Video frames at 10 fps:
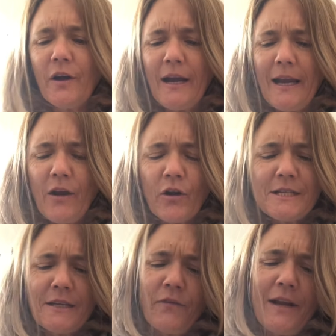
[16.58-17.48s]

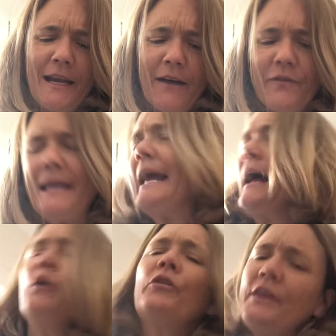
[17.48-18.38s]
lots of lovely,
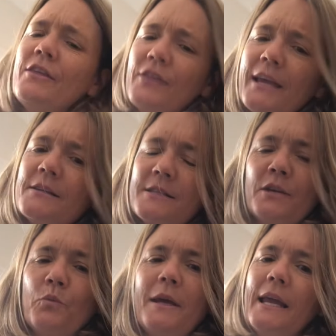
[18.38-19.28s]
healthy things
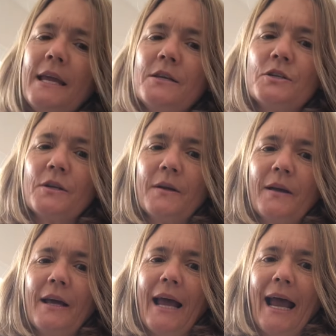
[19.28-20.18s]
that we eat.
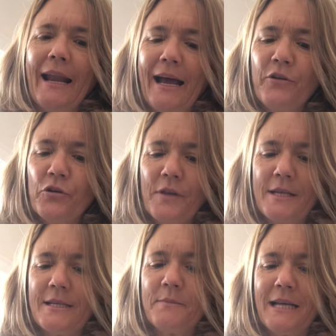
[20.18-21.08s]
And I know
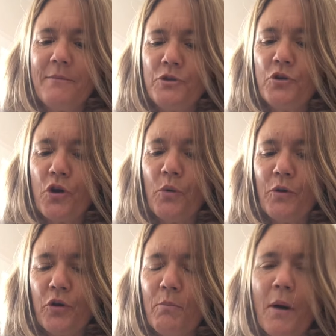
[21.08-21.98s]
that sometimes you go
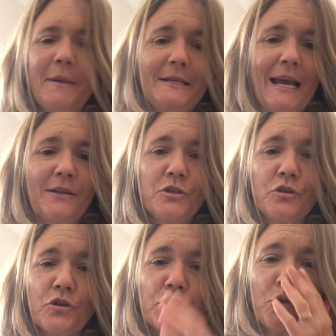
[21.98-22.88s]
with your mom and dads to
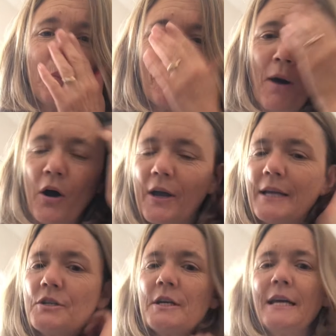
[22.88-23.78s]
the
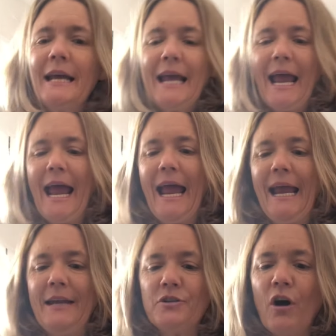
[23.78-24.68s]
supermarket,
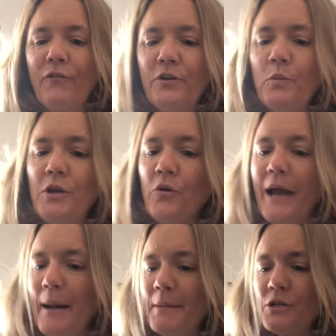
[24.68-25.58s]
and often when you
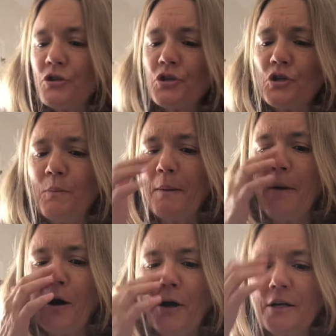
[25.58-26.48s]
come into the
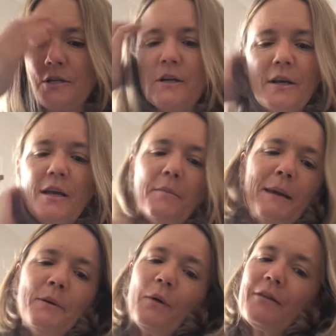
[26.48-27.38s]
supermarket,
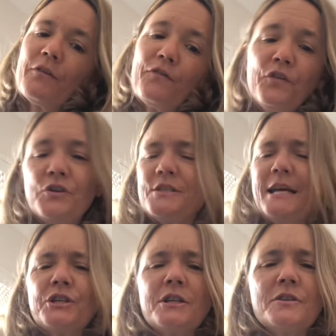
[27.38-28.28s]
maybe one of the first
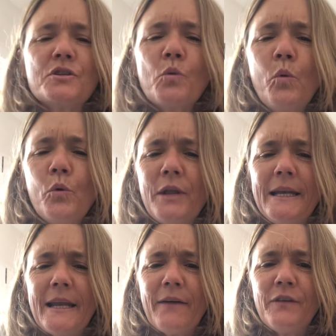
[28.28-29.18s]
sections is all the
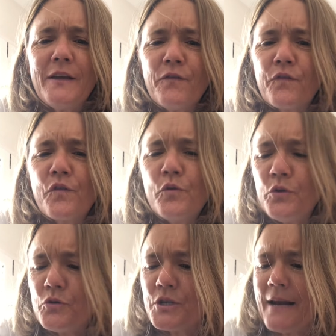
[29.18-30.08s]
lovely
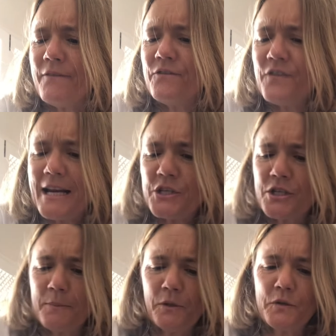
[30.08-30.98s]
fruit and
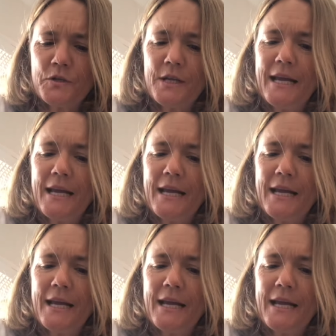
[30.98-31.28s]
vegetables.